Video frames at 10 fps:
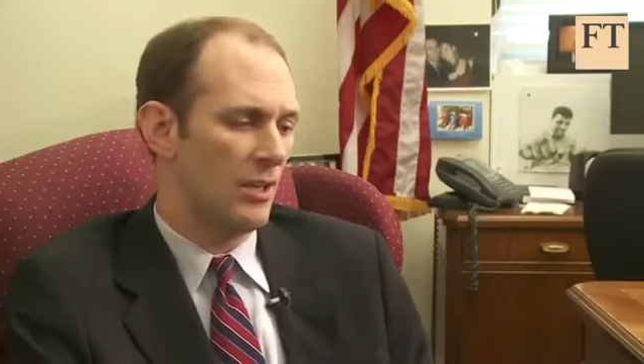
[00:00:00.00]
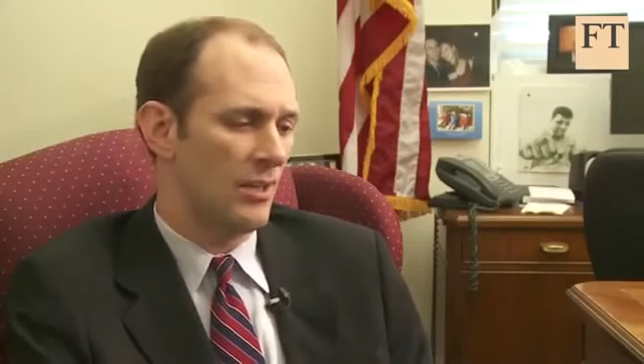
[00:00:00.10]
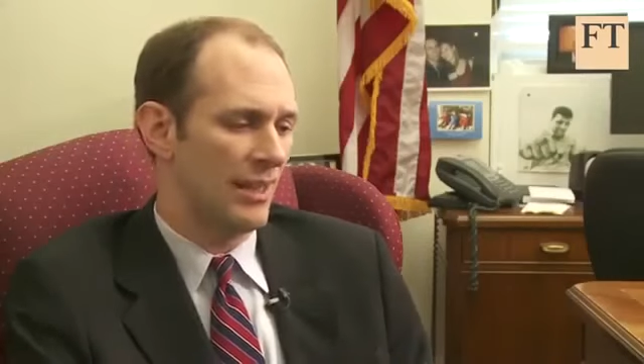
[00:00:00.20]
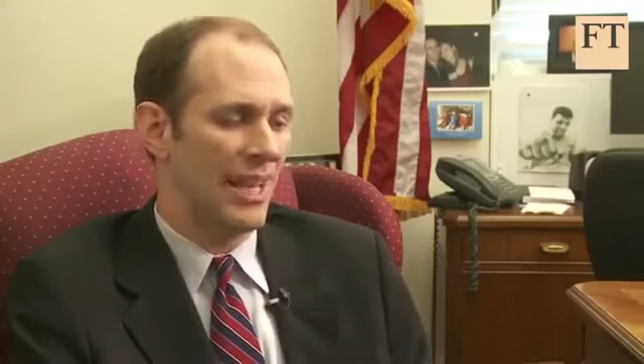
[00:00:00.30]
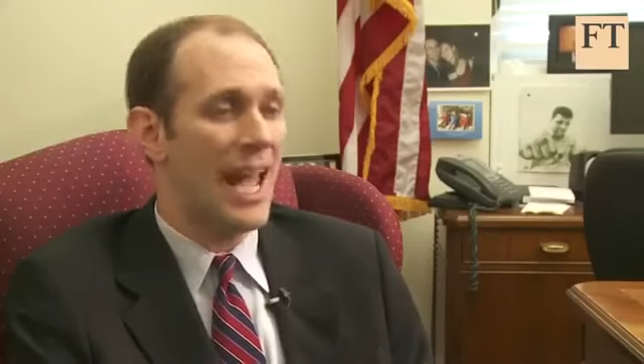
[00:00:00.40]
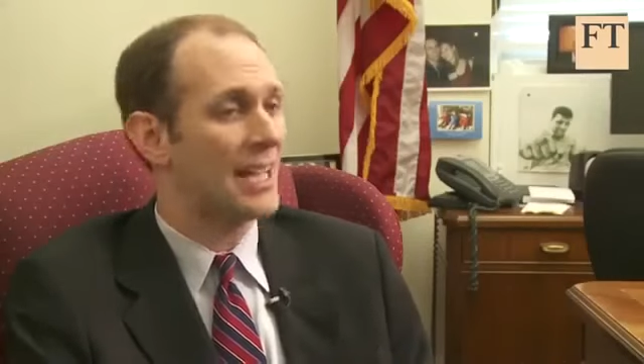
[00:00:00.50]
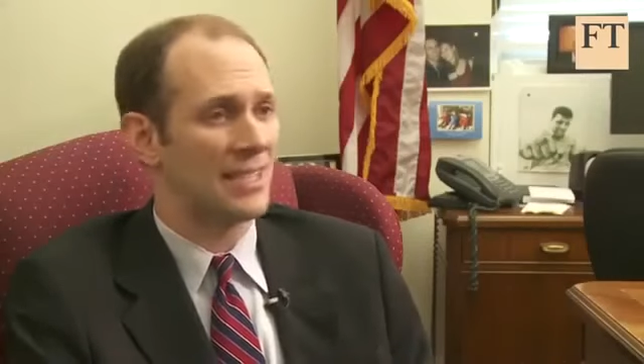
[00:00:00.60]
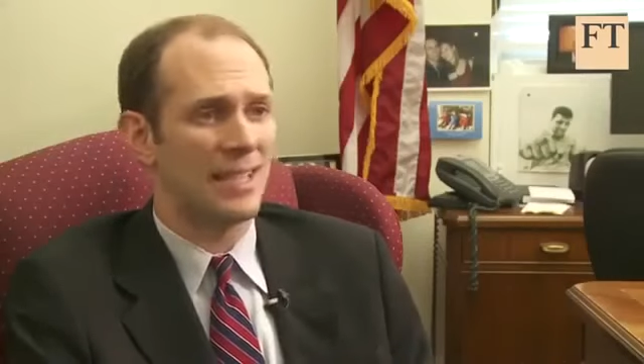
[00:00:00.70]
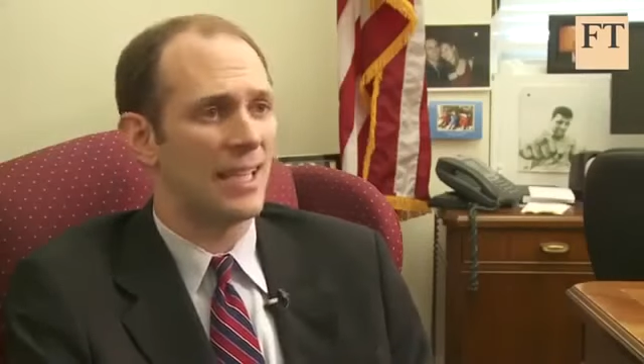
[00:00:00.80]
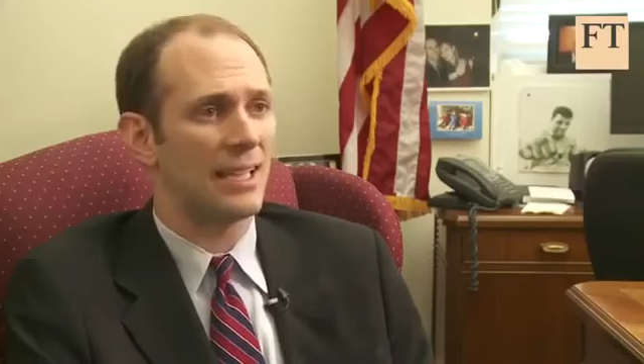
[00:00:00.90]
The
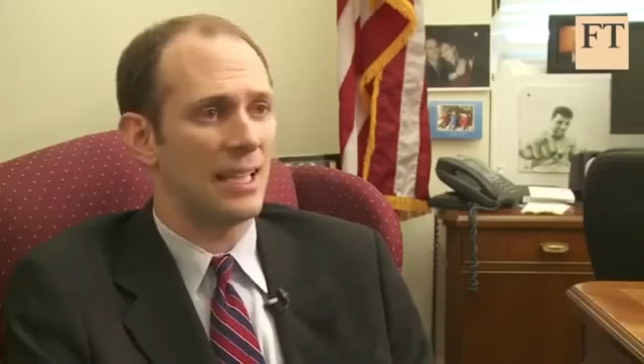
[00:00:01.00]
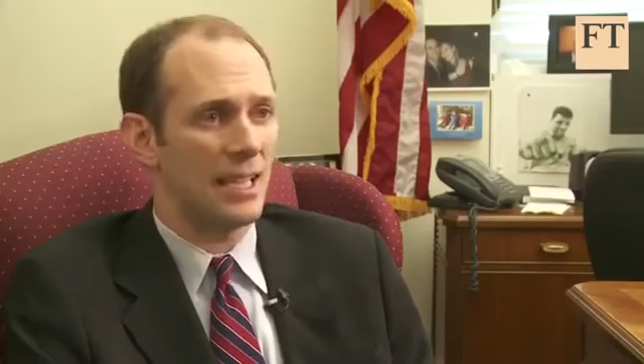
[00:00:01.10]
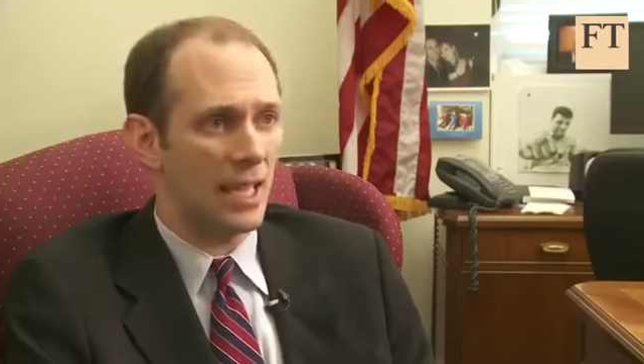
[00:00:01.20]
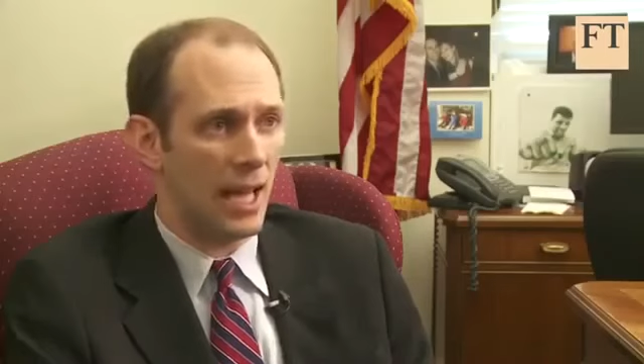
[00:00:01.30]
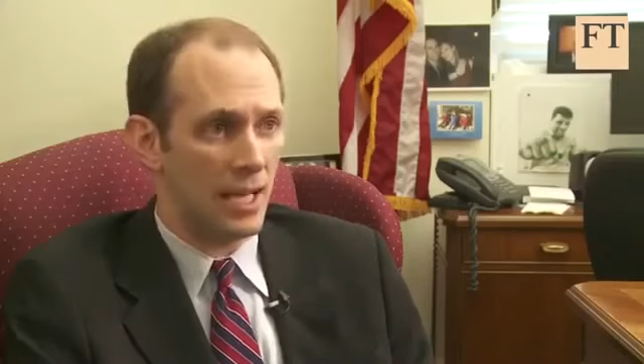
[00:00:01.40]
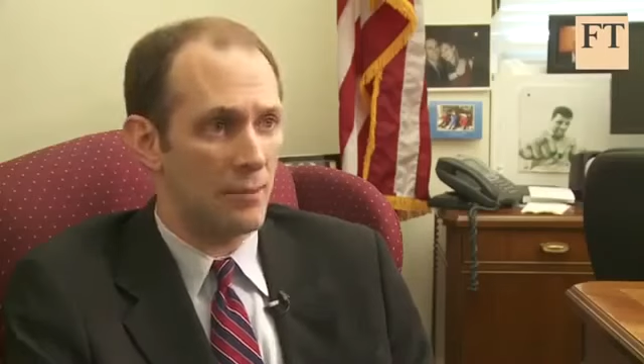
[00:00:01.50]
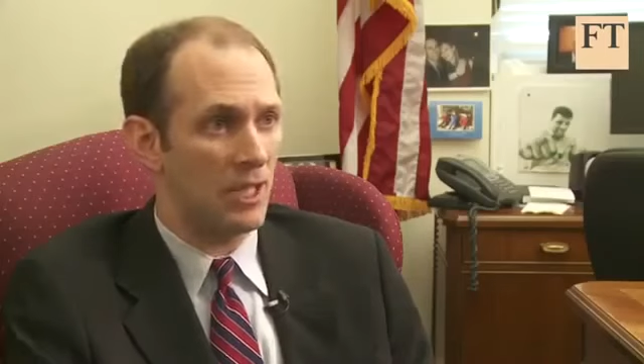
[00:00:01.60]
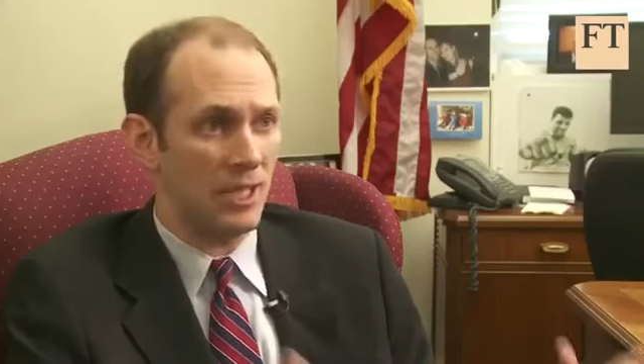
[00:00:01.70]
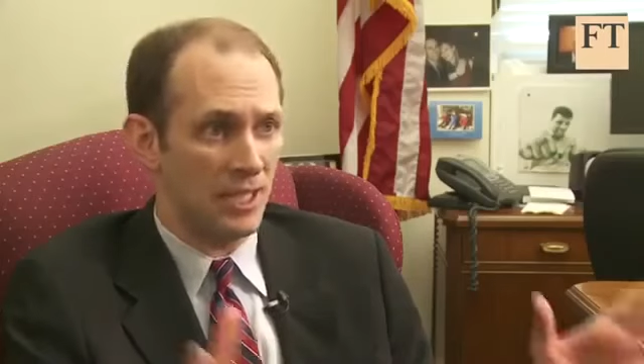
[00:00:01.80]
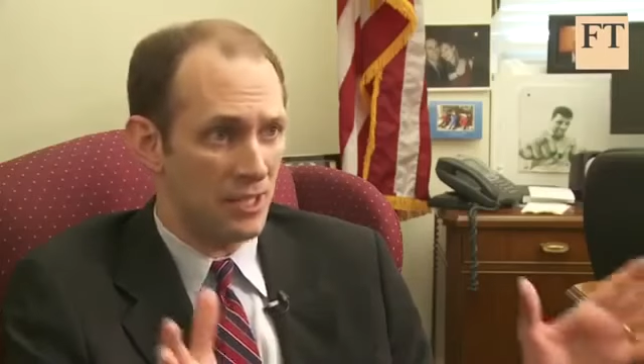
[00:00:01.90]
last thing the
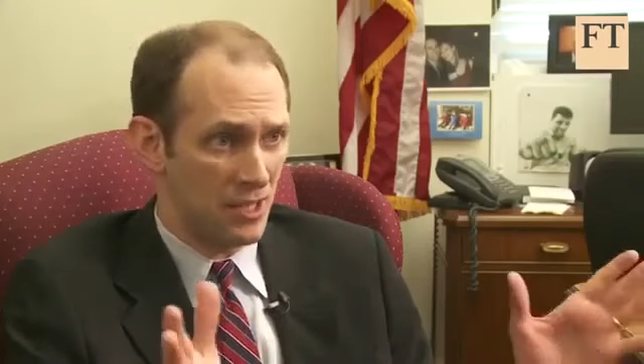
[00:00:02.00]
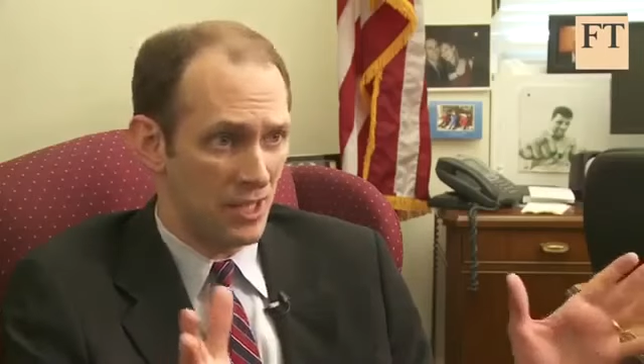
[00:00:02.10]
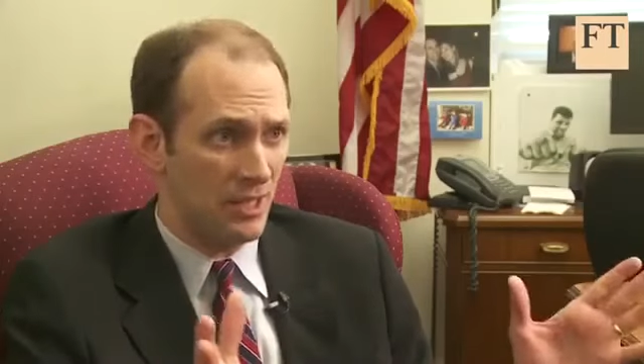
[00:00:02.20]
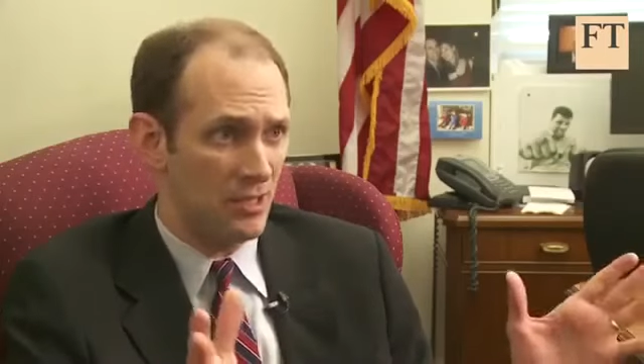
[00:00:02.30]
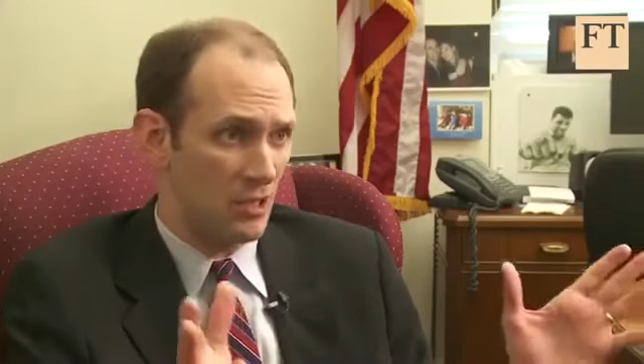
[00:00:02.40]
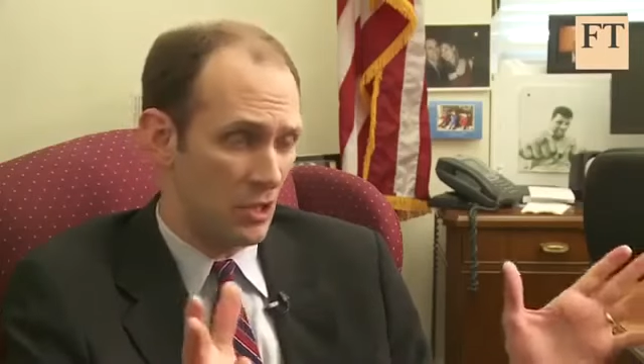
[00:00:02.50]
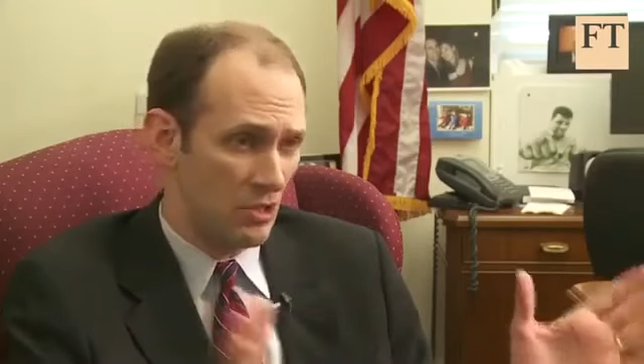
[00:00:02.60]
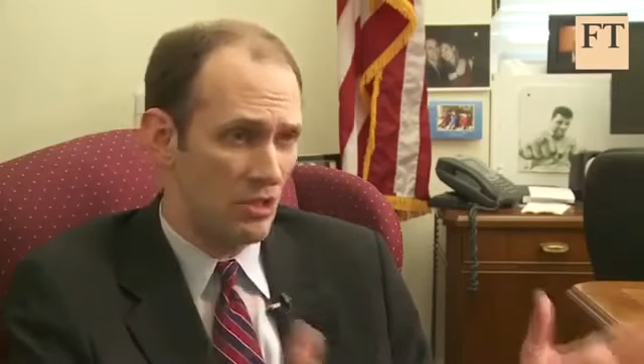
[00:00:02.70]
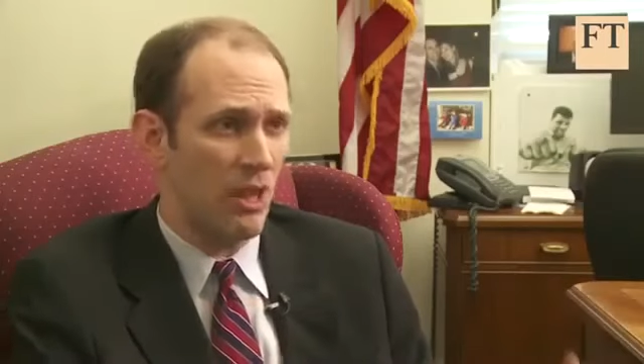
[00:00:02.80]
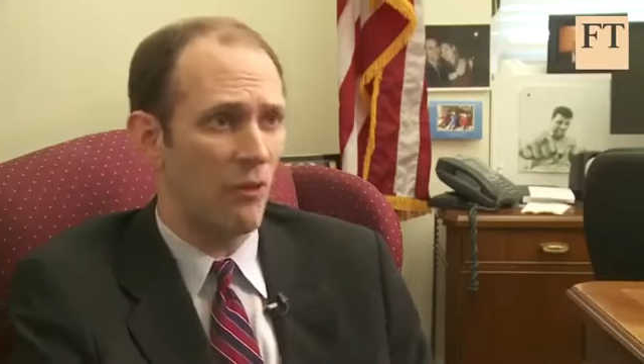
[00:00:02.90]
economy needs is
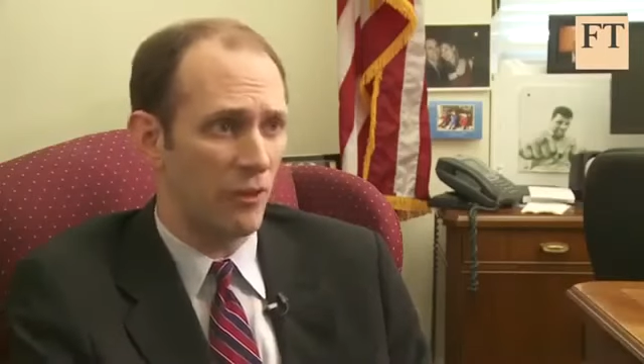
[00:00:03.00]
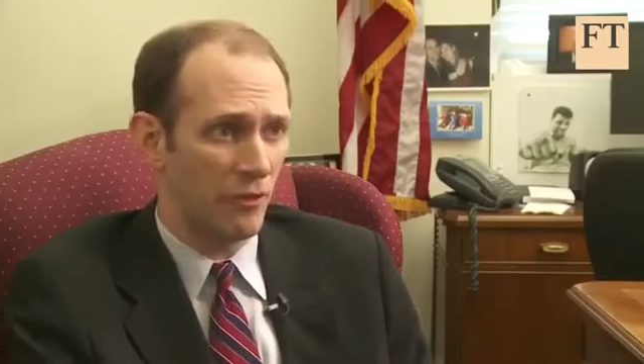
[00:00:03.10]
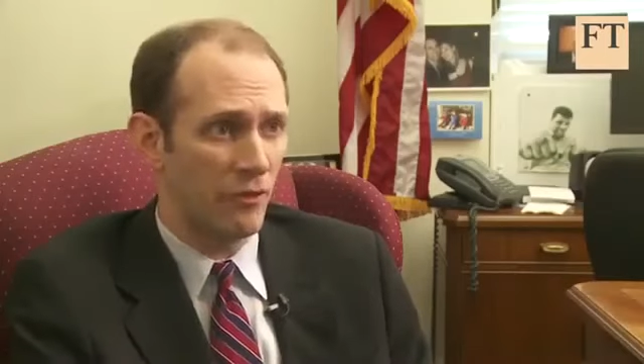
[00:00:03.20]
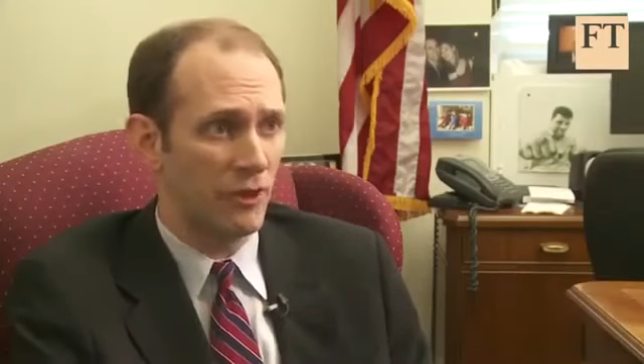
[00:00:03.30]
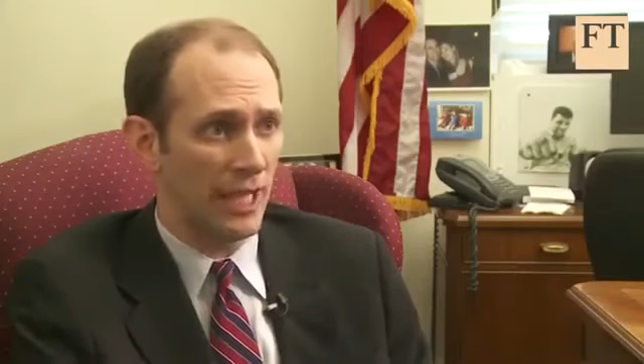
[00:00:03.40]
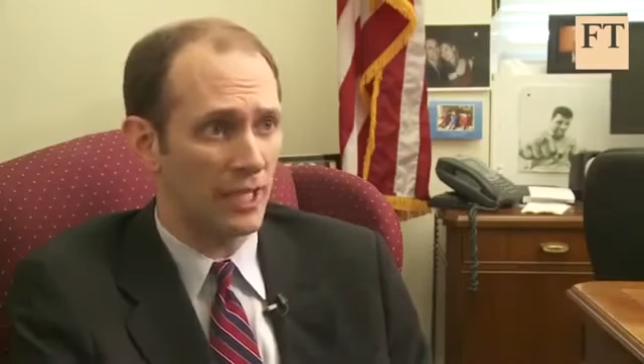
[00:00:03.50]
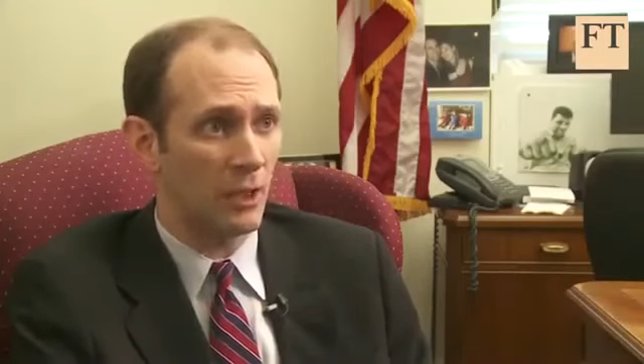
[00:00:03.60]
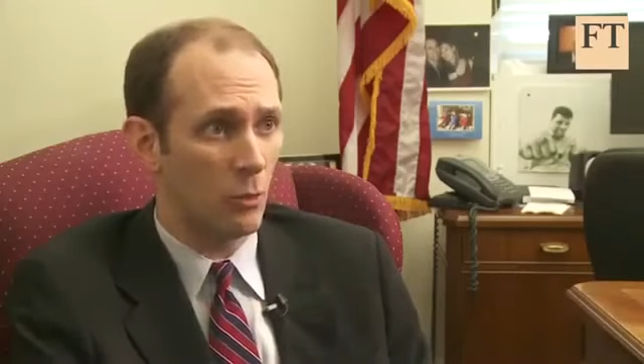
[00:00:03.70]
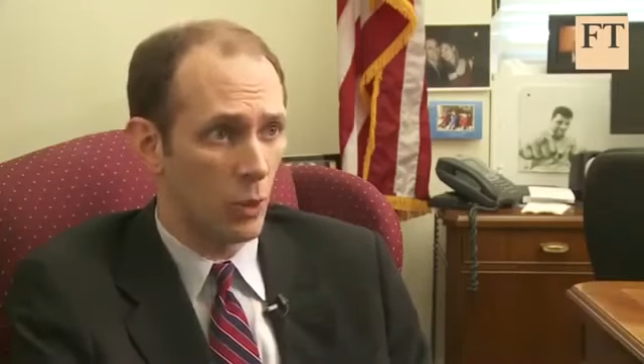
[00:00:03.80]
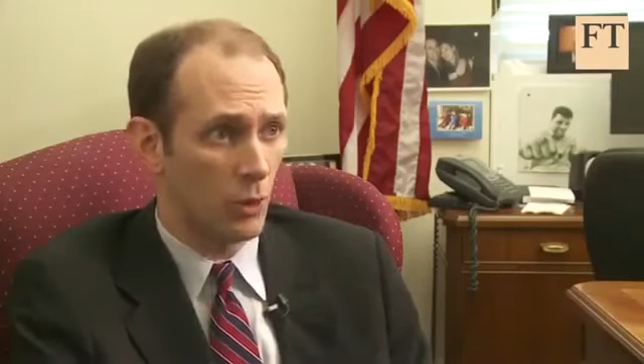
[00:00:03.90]
just
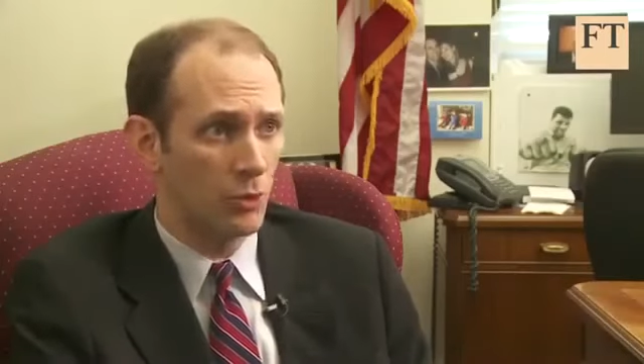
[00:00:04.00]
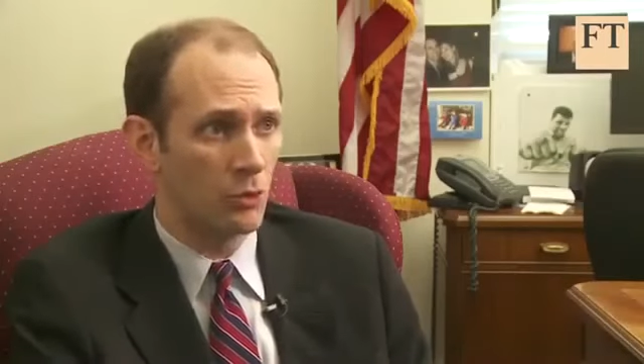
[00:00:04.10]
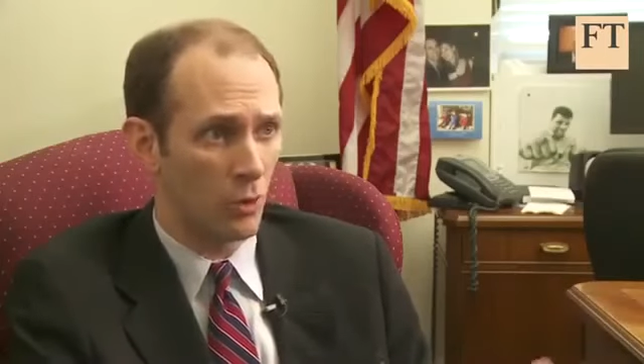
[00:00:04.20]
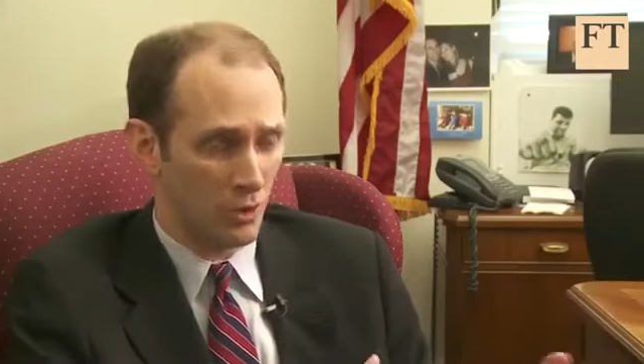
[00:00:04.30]
self-inflicted wounds.